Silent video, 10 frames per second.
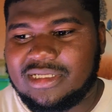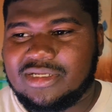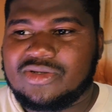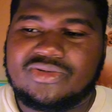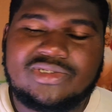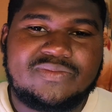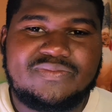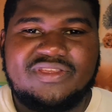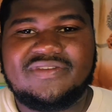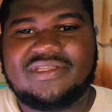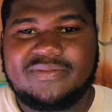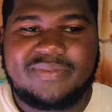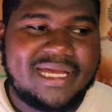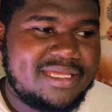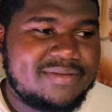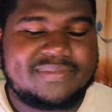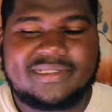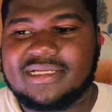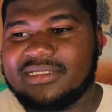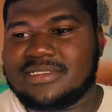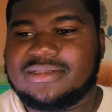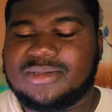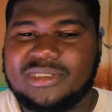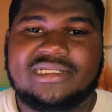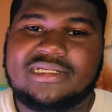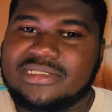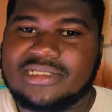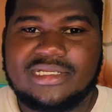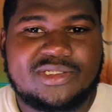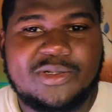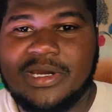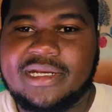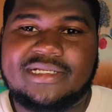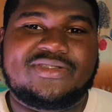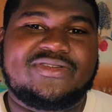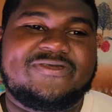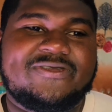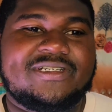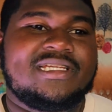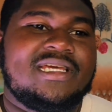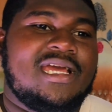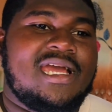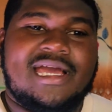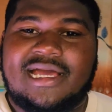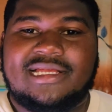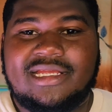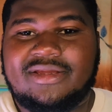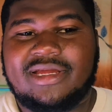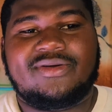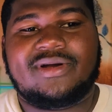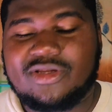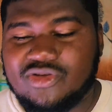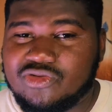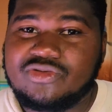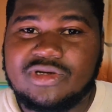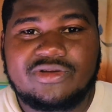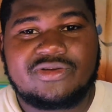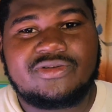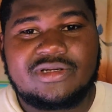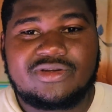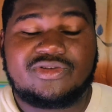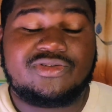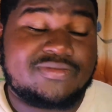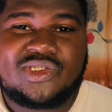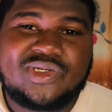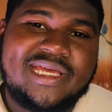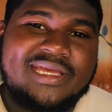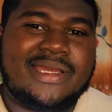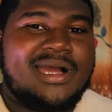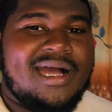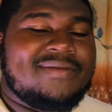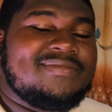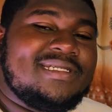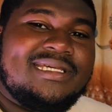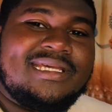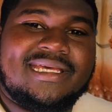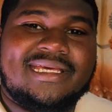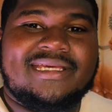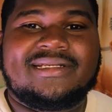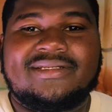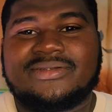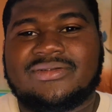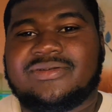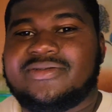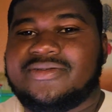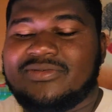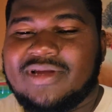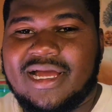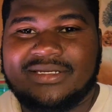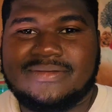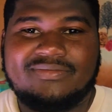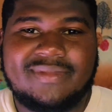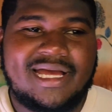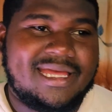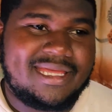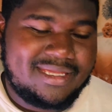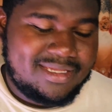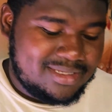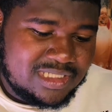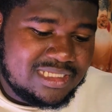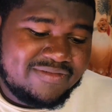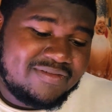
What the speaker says: included PVC pipes and fittings and so on and so forth. And he gradually grew and grew and grew. Today, Omni is run by Mr.